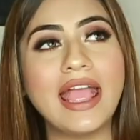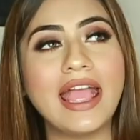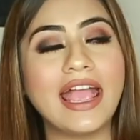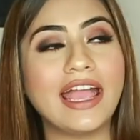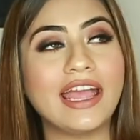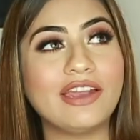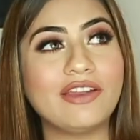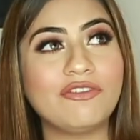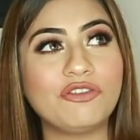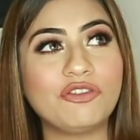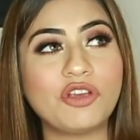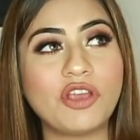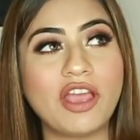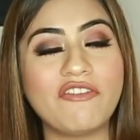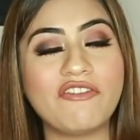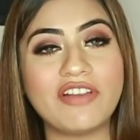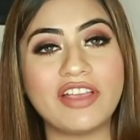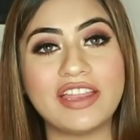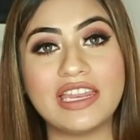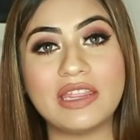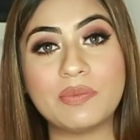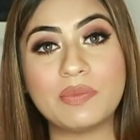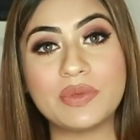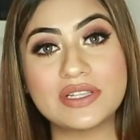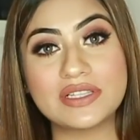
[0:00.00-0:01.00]
and if you have
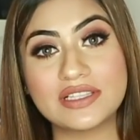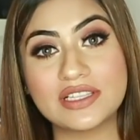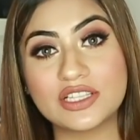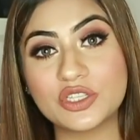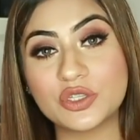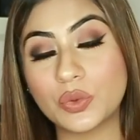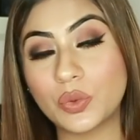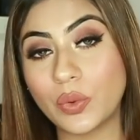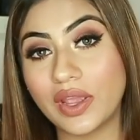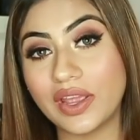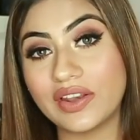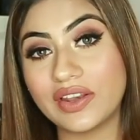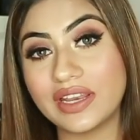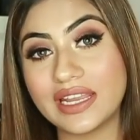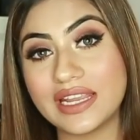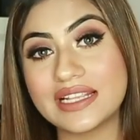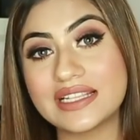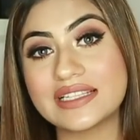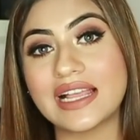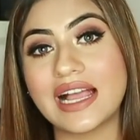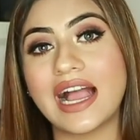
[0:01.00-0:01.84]
any business queries,